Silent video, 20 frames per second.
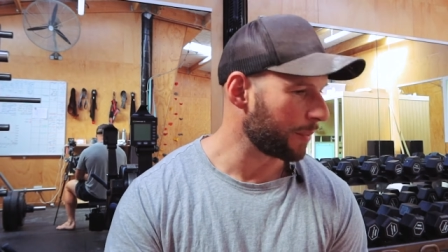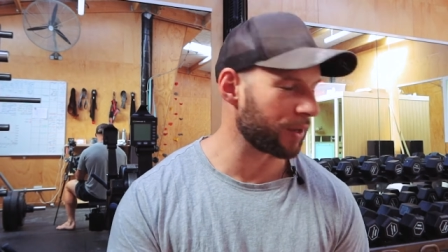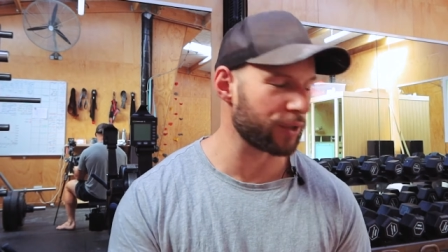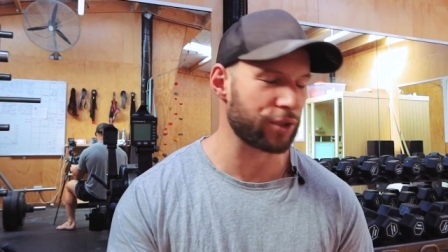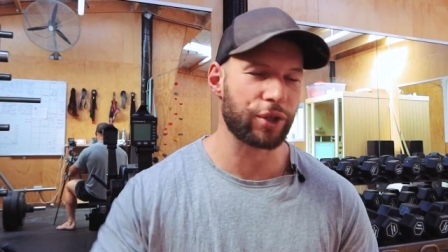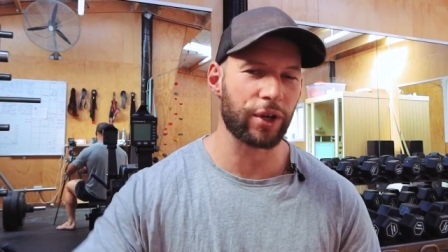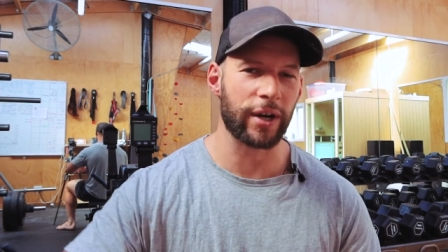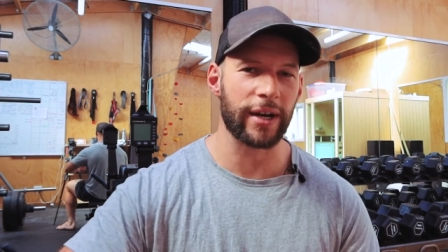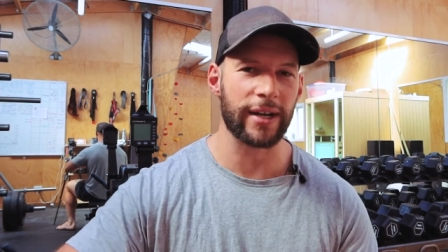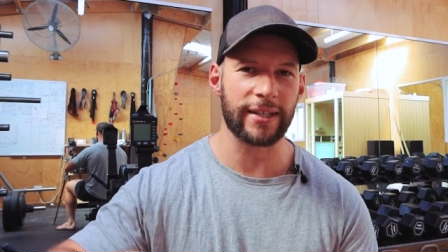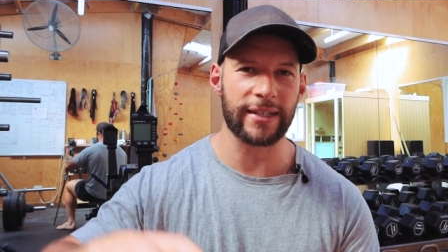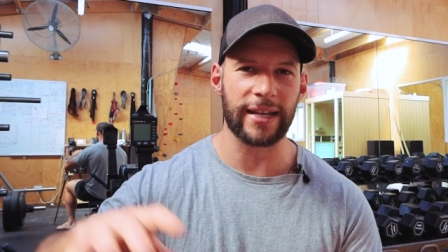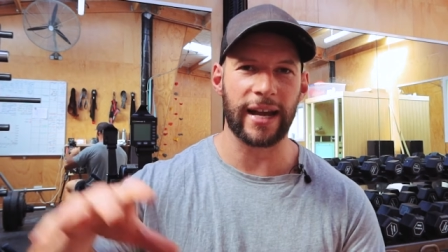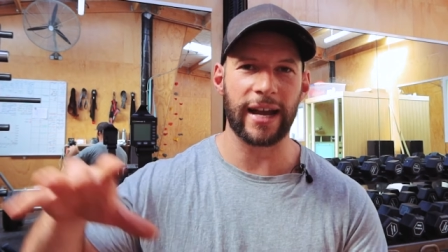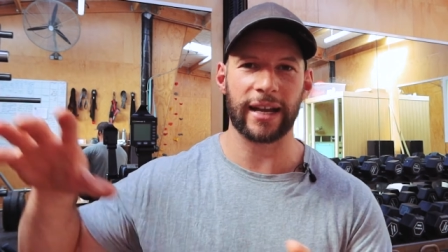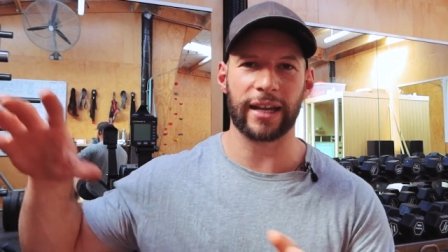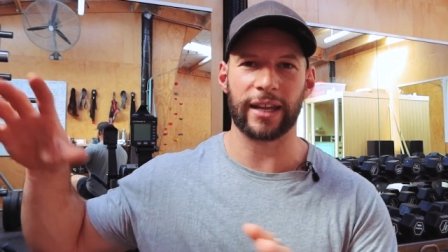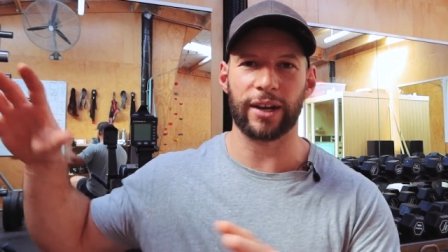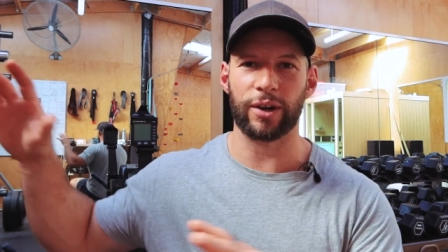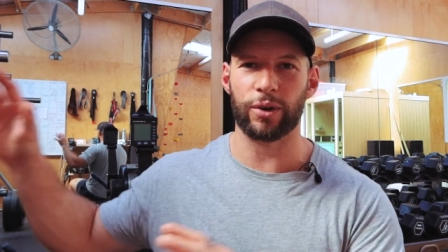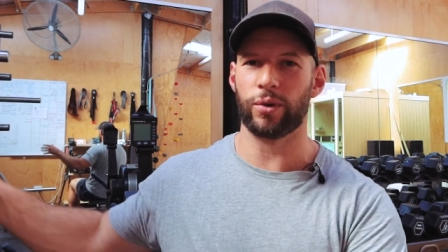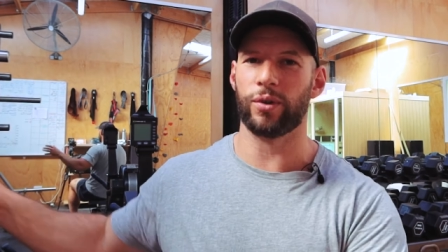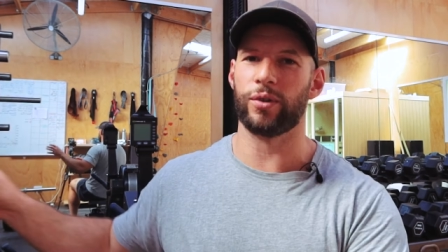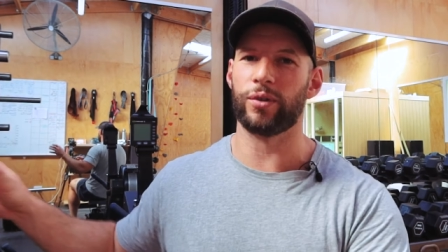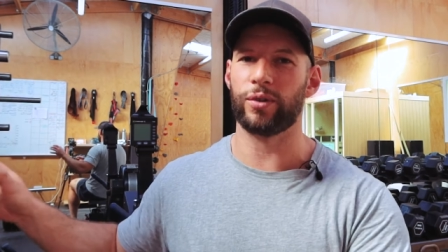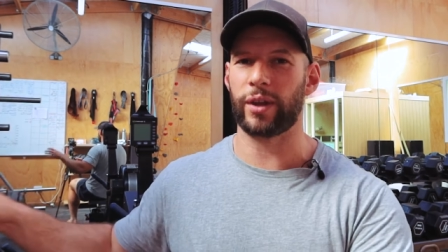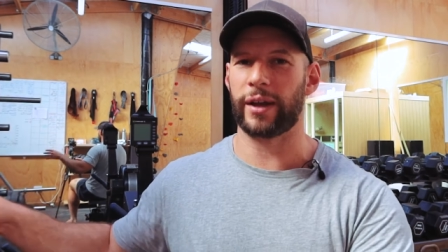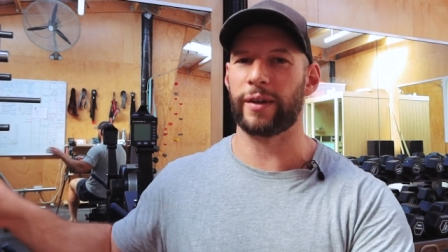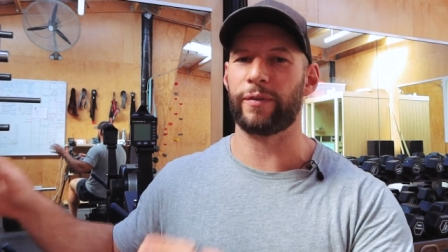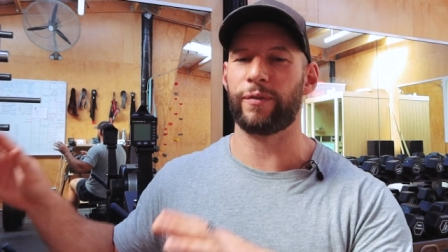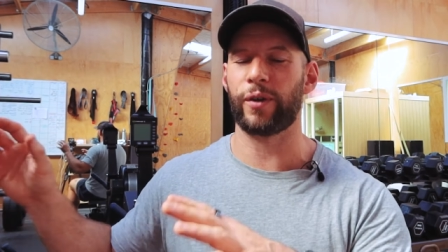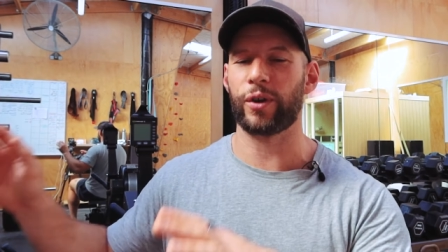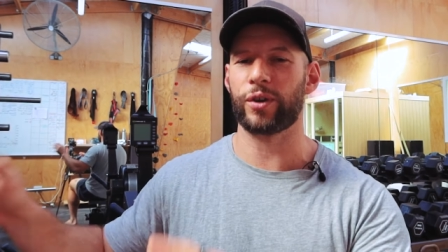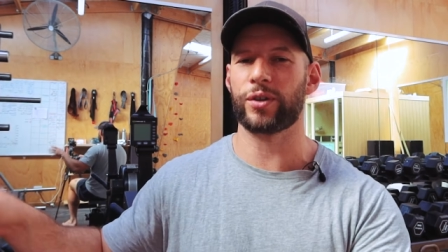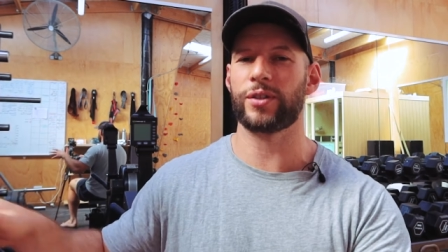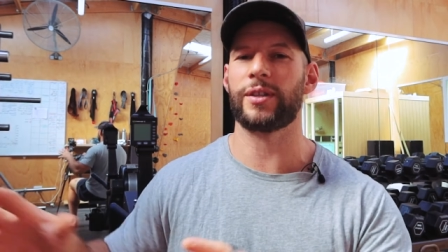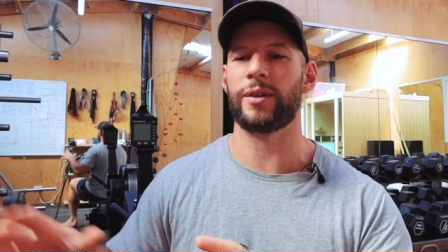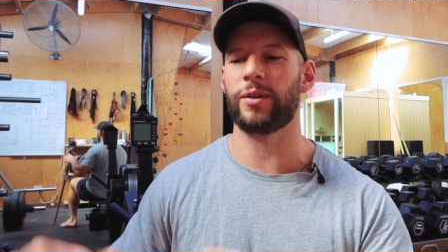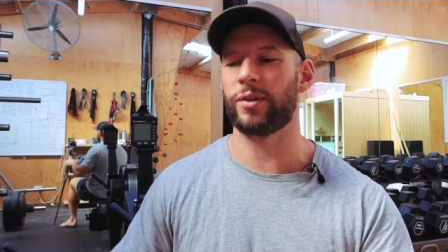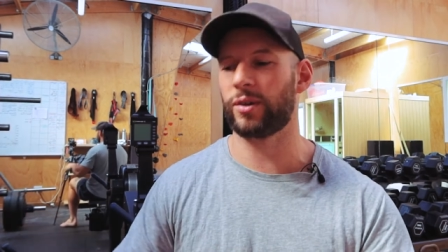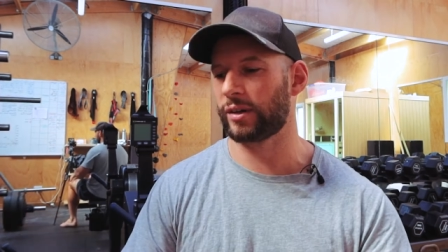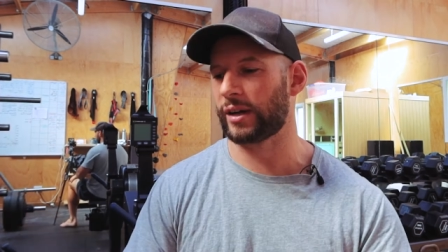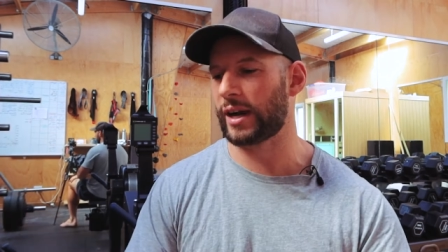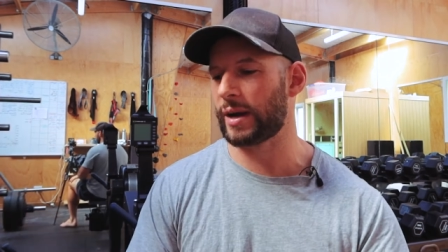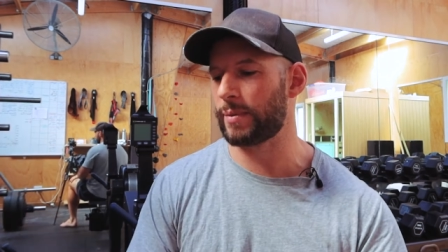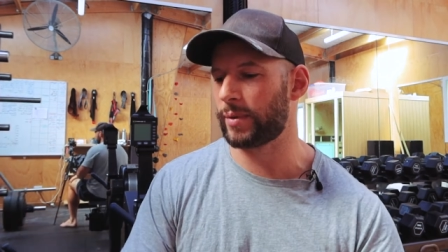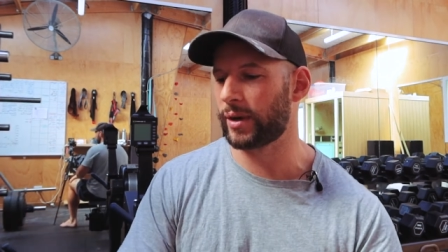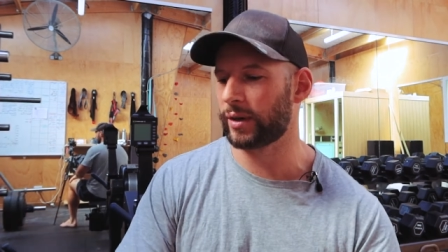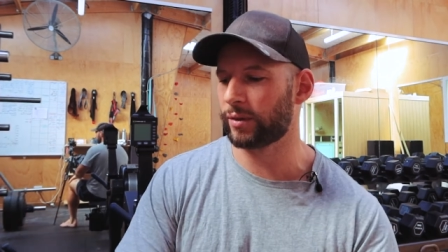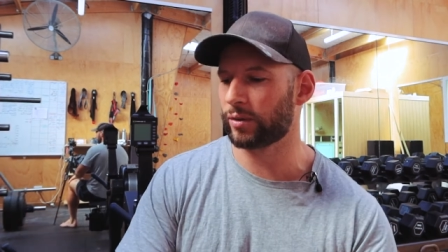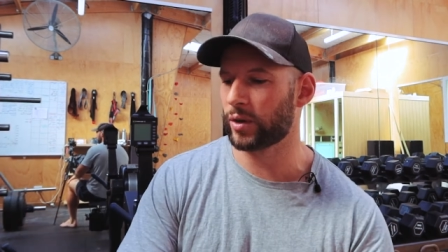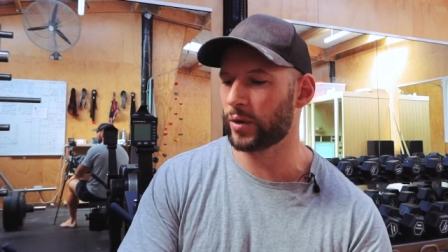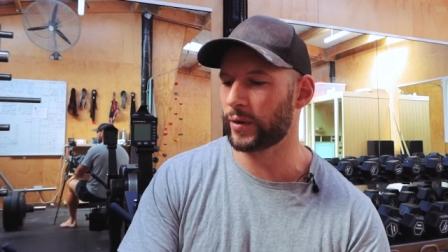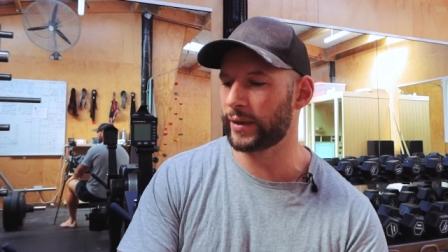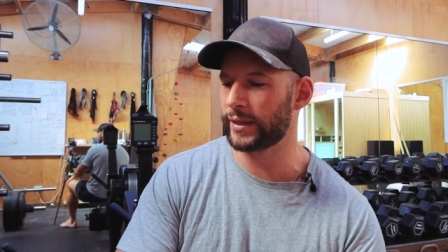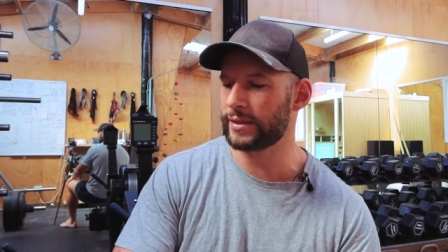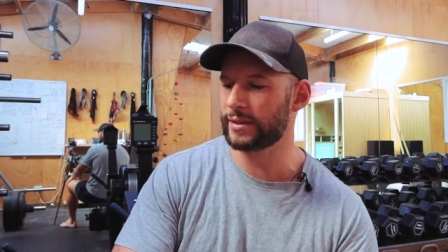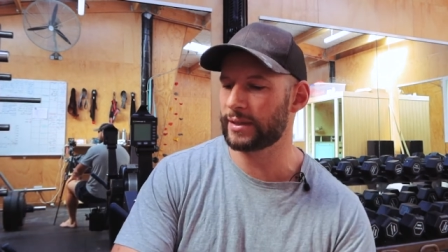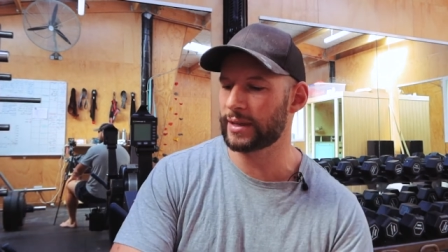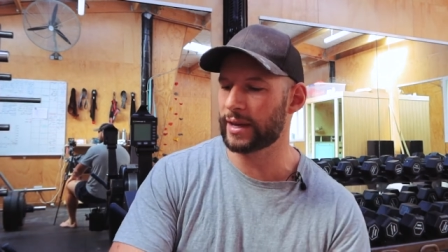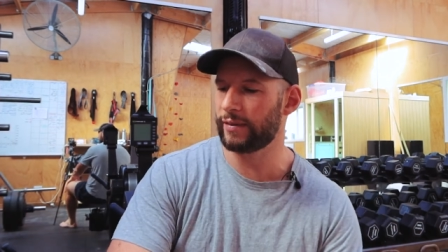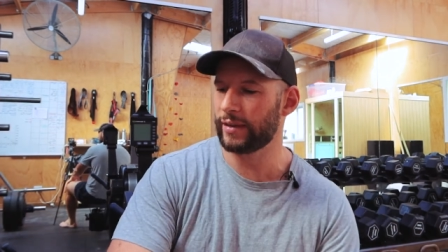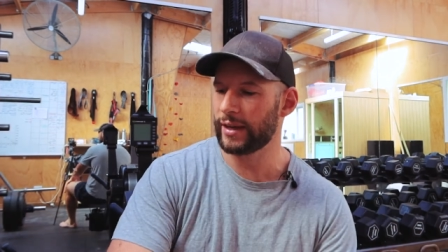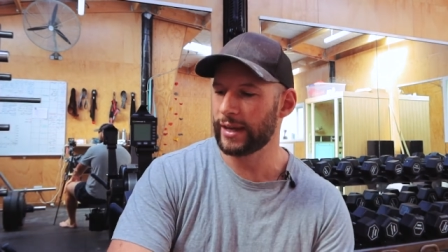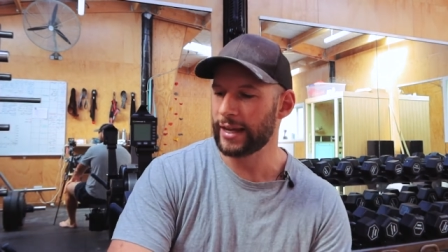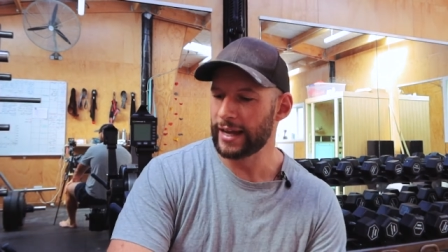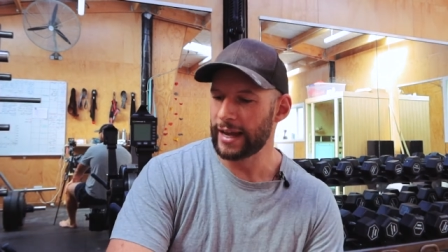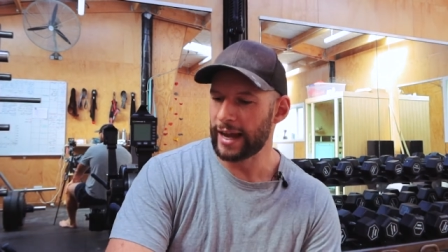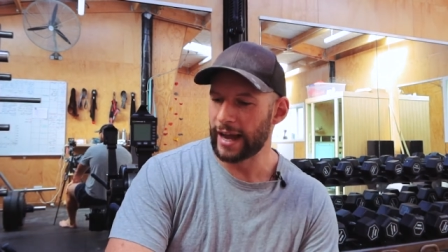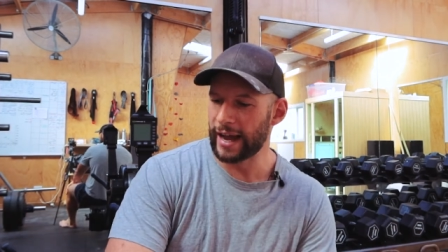But I was trying to target it, all, like focus it around my rowing stuff.